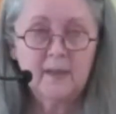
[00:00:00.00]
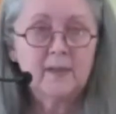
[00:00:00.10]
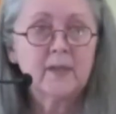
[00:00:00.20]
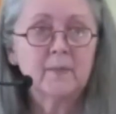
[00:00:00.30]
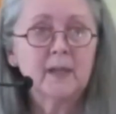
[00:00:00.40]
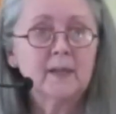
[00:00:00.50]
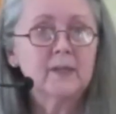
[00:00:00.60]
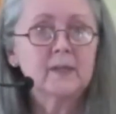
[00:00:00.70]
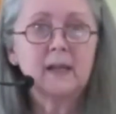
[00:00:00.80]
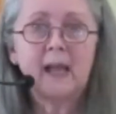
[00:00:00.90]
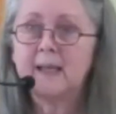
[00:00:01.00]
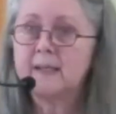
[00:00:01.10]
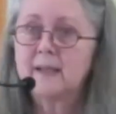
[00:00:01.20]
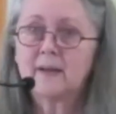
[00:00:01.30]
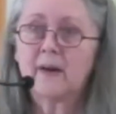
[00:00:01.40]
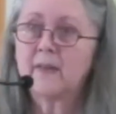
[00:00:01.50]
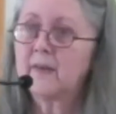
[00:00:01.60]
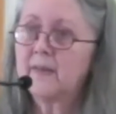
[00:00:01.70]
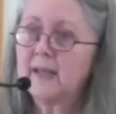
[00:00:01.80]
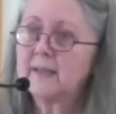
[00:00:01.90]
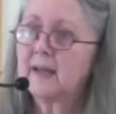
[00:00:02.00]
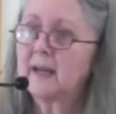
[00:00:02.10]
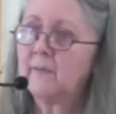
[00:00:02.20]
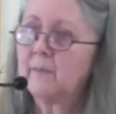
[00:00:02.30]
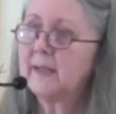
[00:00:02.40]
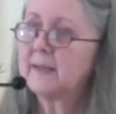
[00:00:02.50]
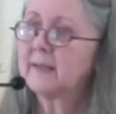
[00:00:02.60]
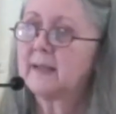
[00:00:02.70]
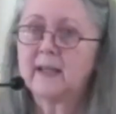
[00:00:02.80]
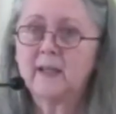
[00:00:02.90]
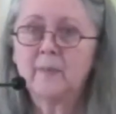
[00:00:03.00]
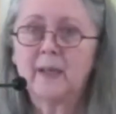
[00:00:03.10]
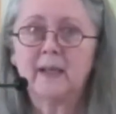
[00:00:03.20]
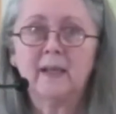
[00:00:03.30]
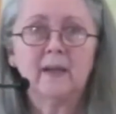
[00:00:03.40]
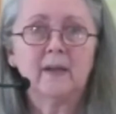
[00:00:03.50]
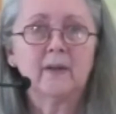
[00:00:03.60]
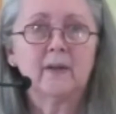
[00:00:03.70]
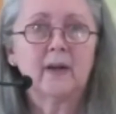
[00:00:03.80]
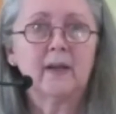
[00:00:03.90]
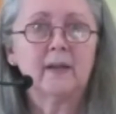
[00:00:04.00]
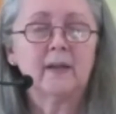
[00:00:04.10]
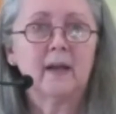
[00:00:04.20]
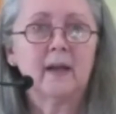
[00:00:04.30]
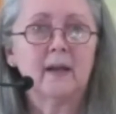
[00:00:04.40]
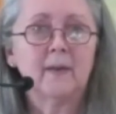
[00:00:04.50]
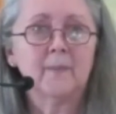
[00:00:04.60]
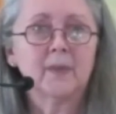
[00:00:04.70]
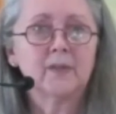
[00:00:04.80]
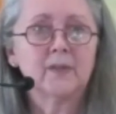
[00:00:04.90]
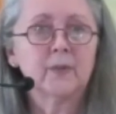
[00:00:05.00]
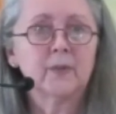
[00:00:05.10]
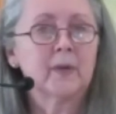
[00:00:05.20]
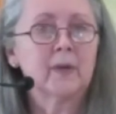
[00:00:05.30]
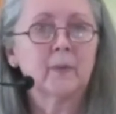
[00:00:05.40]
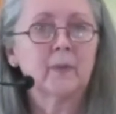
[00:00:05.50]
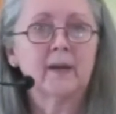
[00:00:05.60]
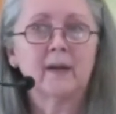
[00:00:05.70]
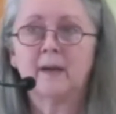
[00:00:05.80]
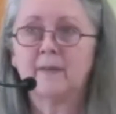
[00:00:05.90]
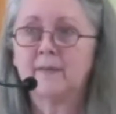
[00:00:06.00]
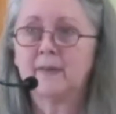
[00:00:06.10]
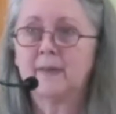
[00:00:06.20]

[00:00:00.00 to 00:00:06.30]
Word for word: So I'm going to just ask, are there things that I've missed that anybody here or on um, Zoom are aware of?